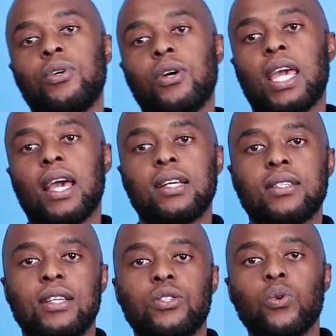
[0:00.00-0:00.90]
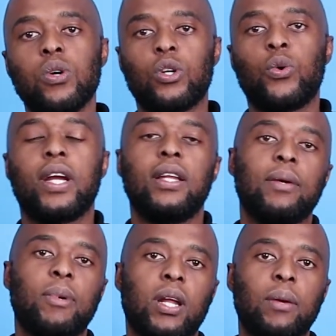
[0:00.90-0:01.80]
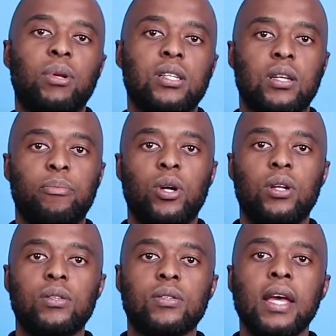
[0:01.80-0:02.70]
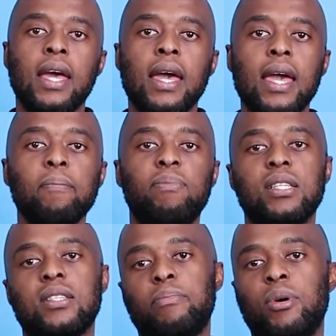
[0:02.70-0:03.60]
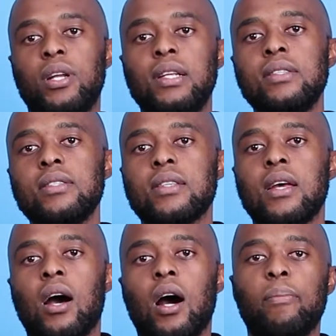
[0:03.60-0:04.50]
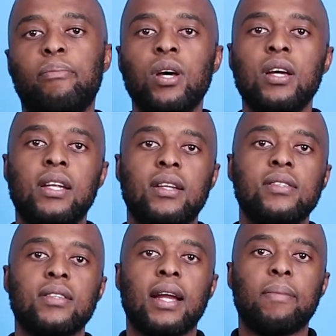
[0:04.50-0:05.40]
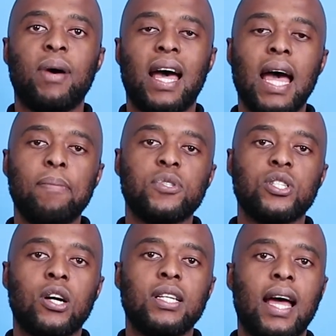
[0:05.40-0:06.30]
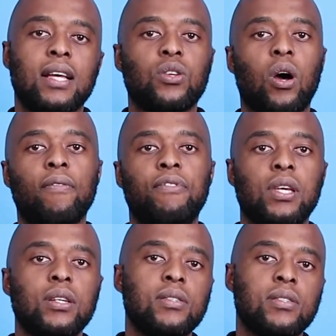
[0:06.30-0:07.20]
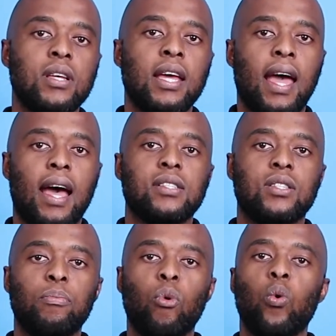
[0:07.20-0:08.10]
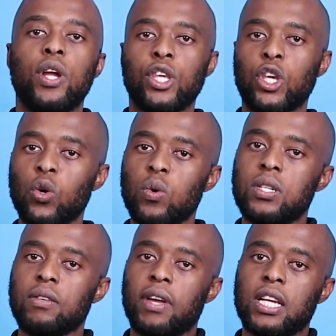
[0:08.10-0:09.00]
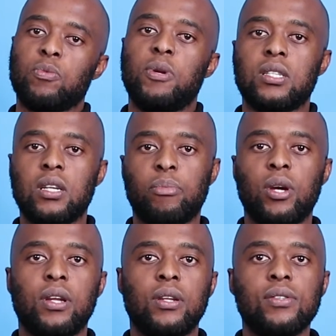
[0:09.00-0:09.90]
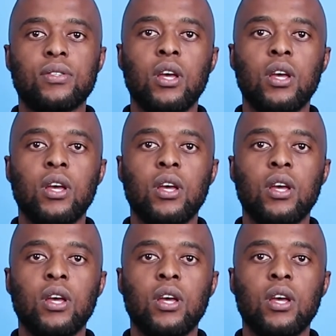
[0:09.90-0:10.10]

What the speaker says: Okay guys, let's talk quickly about implicit burdens. Implicit burdens are burdens that are perhaps not as obvious as the more intuitive explicit burdens.